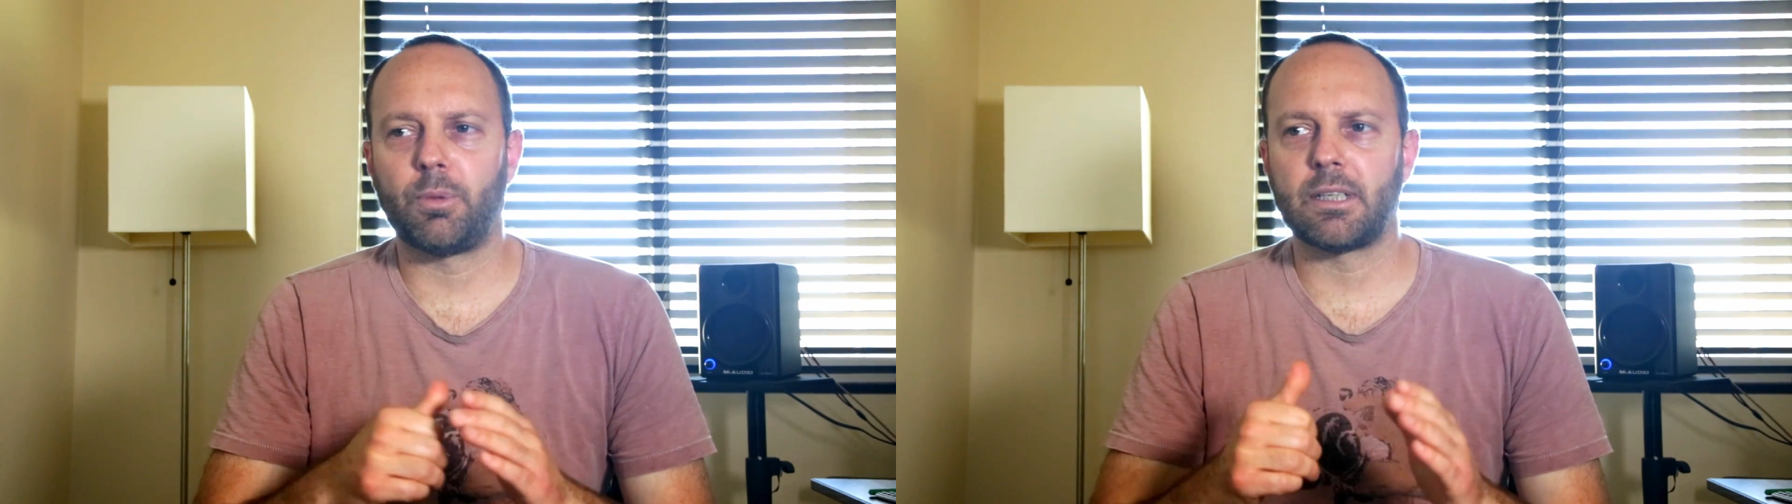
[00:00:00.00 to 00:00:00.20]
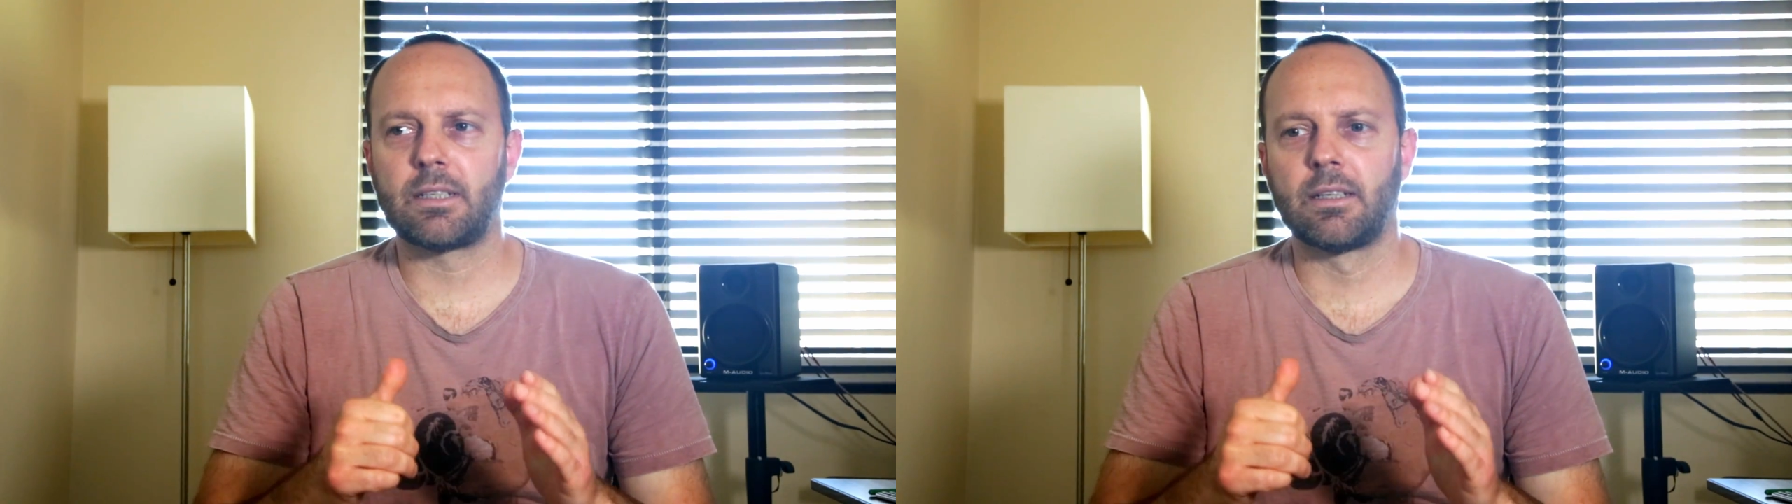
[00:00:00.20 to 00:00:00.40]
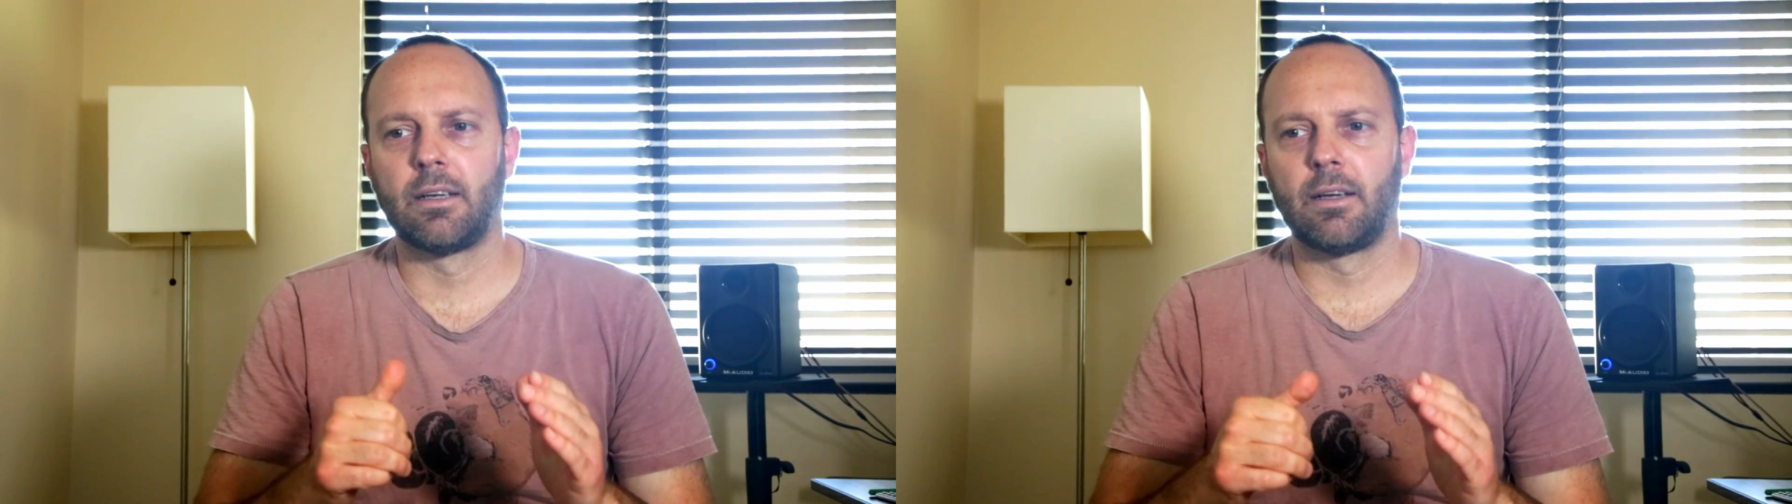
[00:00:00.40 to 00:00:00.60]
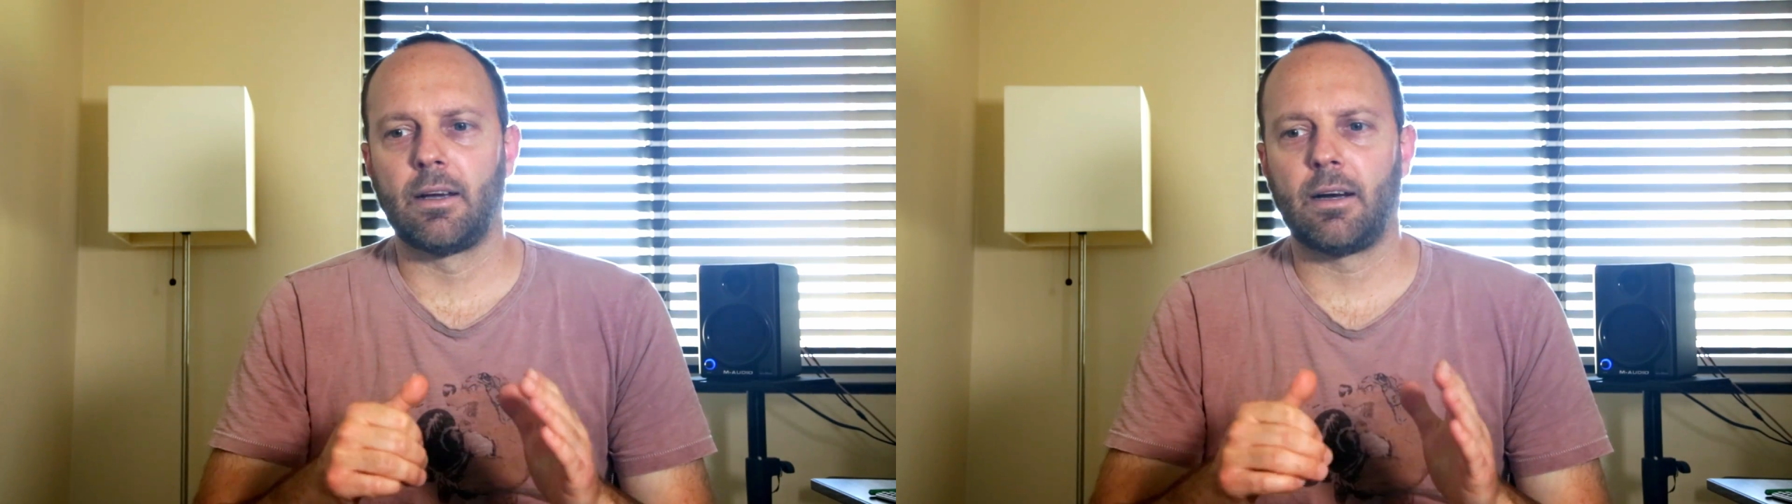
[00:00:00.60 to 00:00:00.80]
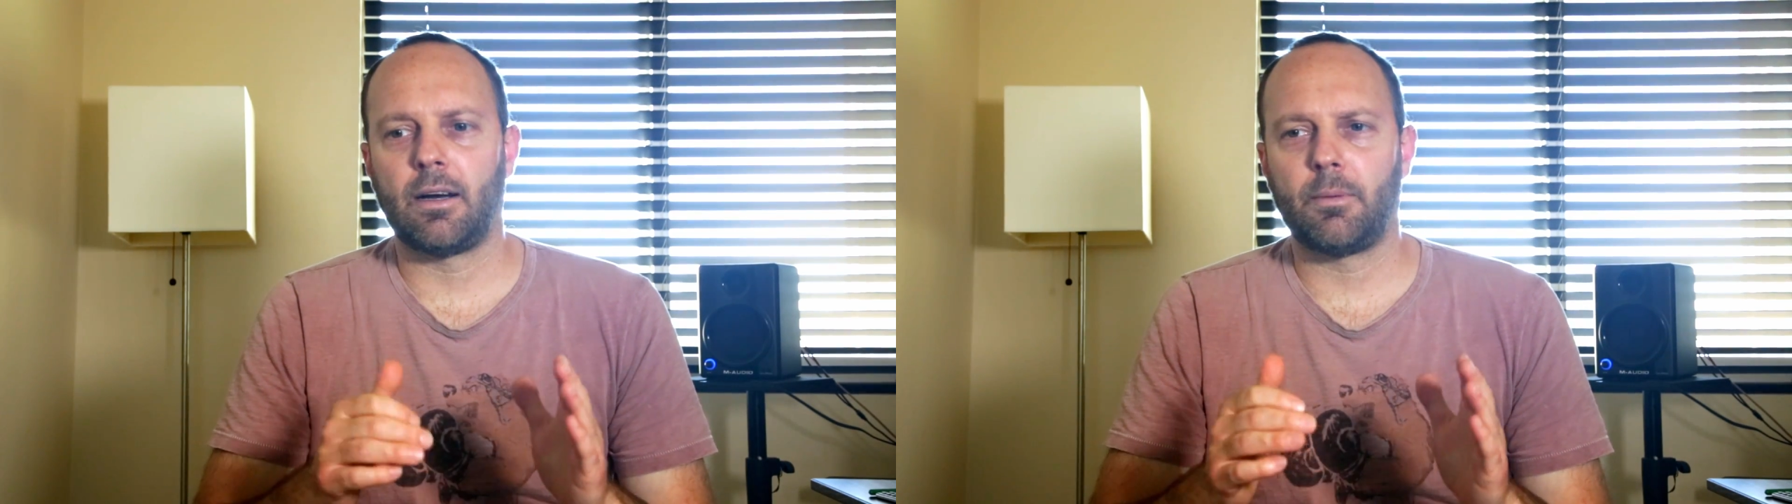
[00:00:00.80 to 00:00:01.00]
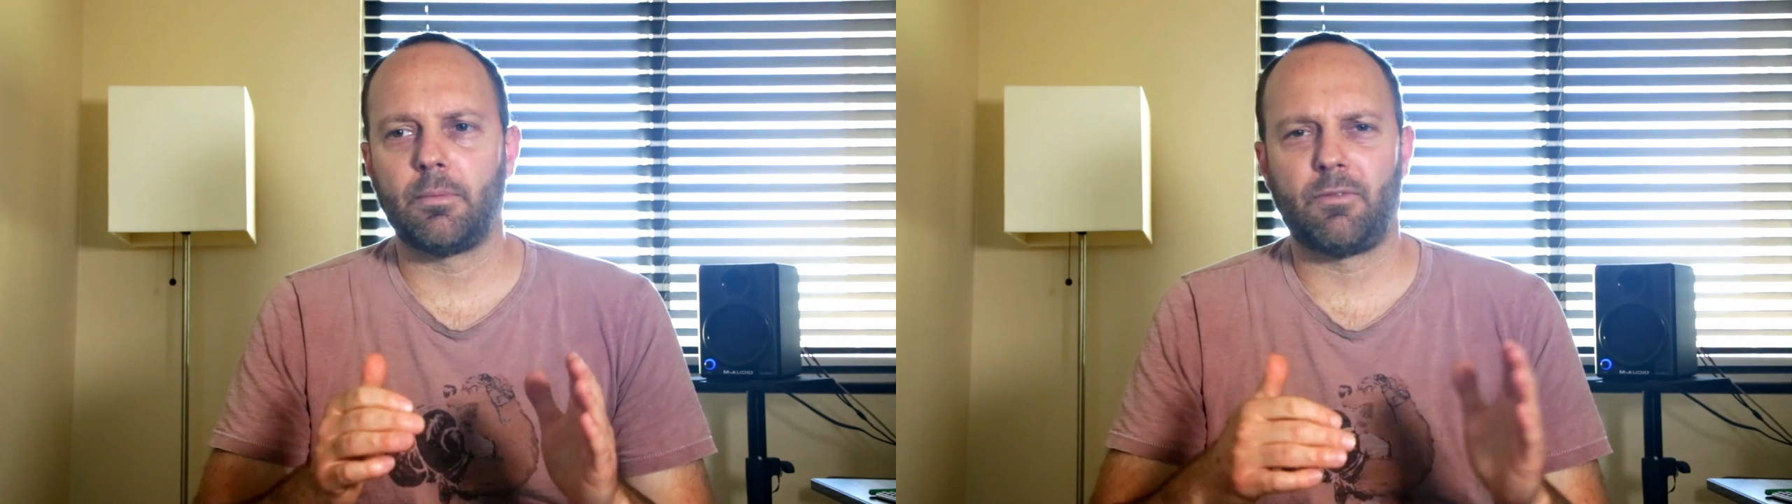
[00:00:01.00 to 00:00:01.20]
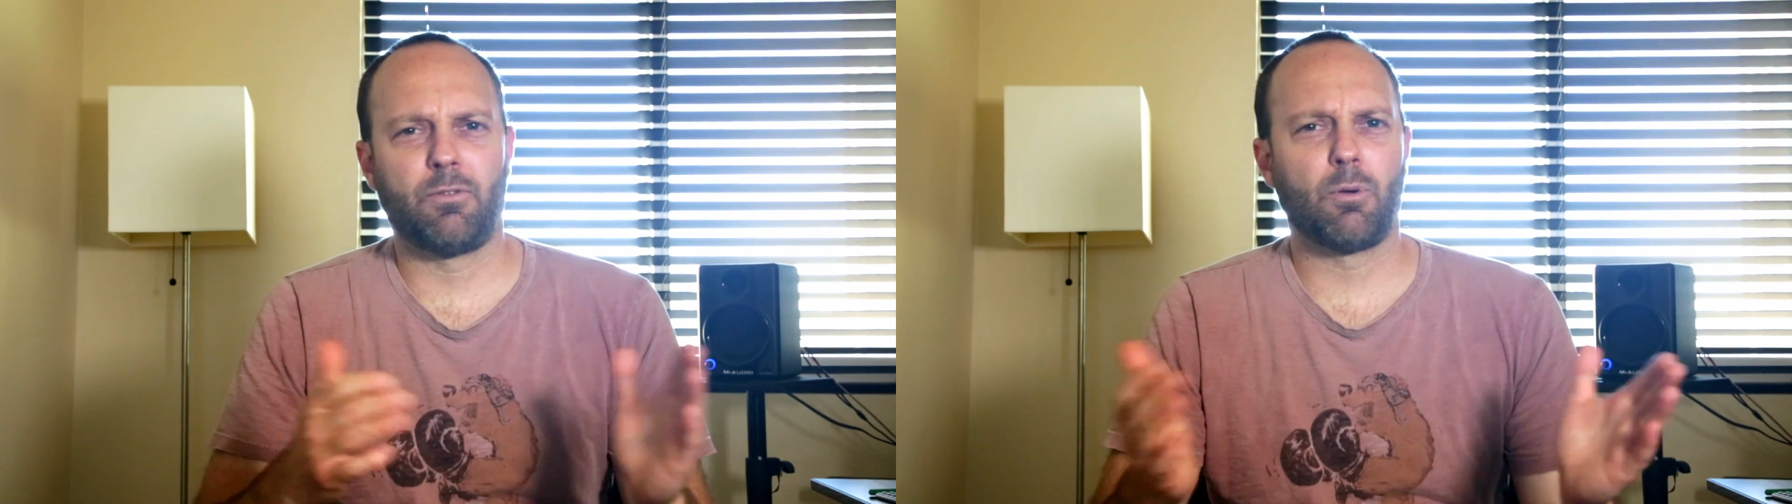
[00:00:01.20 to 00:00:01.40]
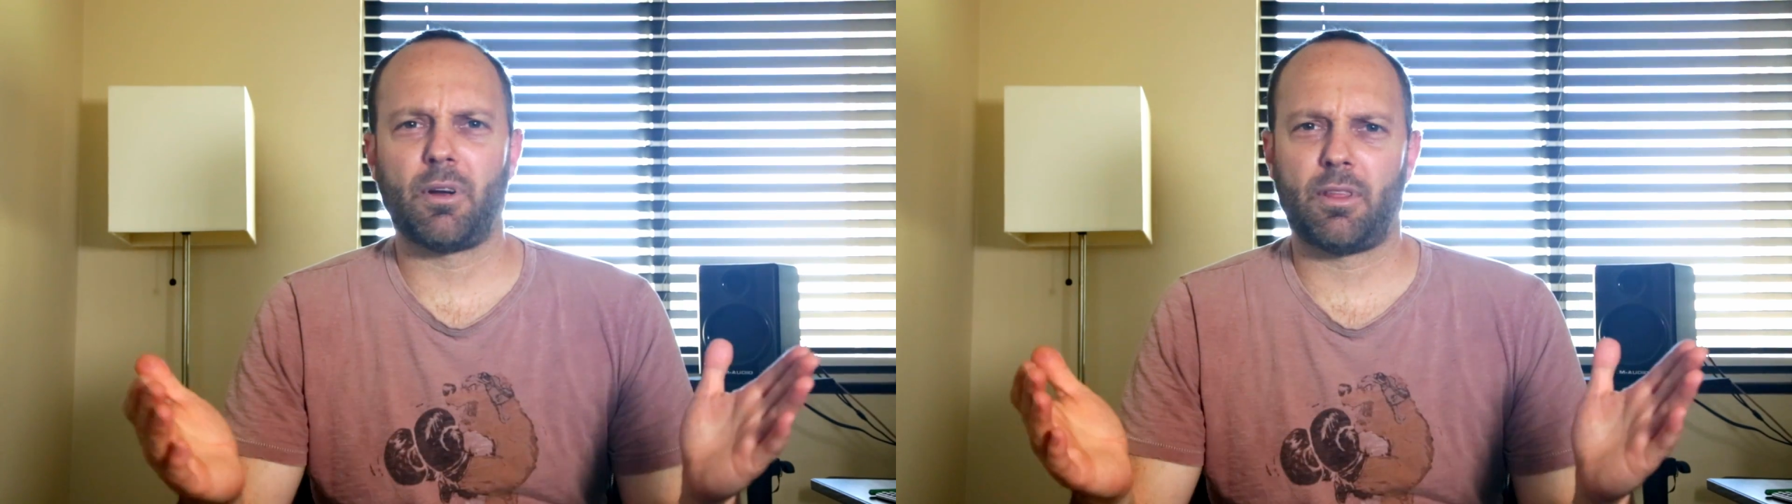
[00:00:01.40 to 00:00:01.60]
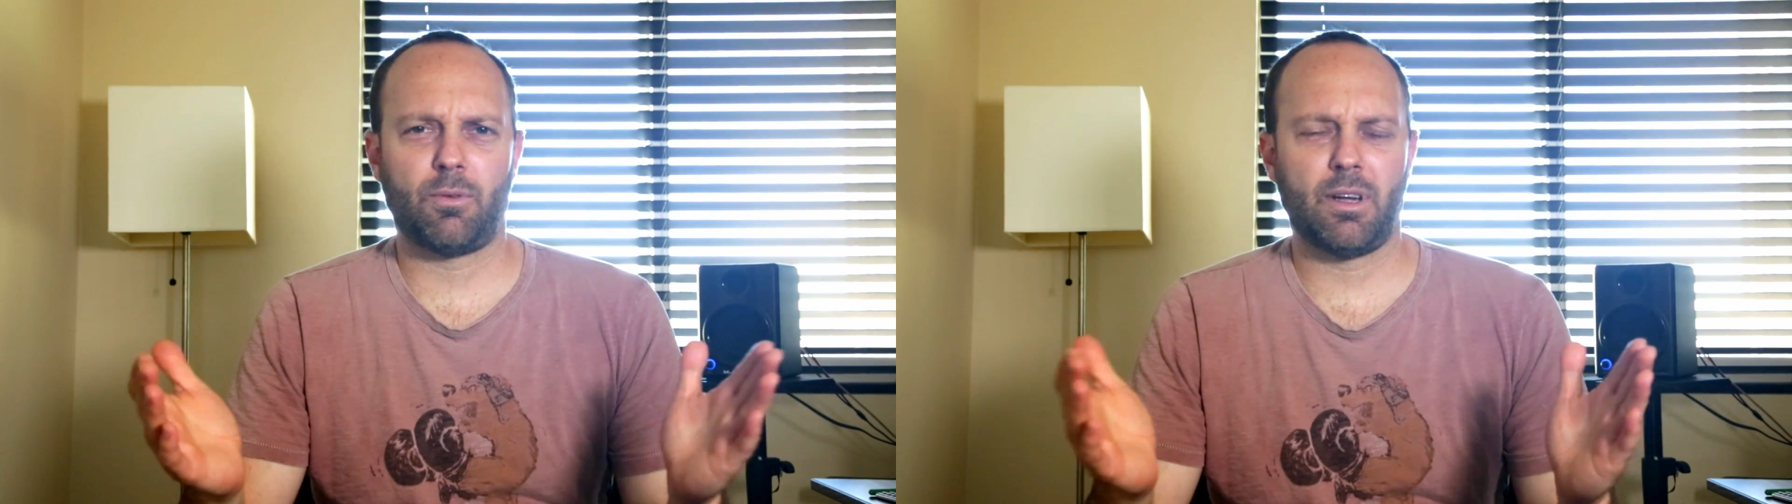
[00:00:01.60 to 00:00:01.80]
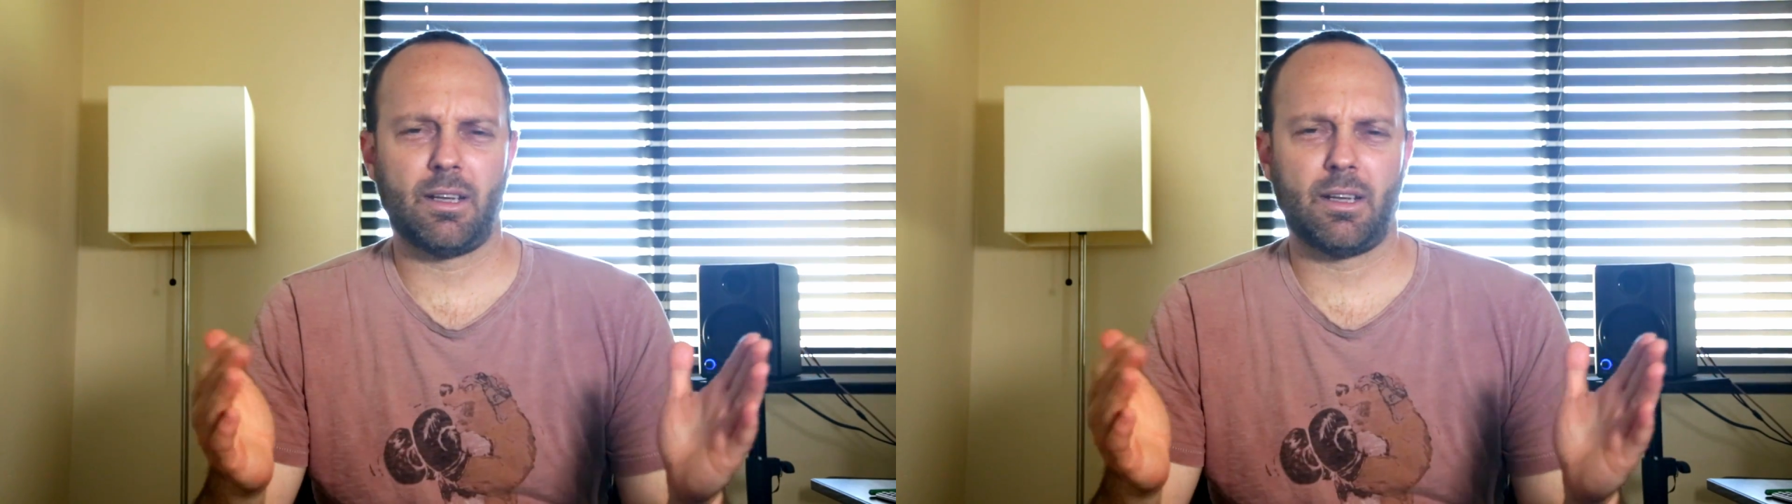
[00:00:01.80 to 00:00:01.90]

But 4:3,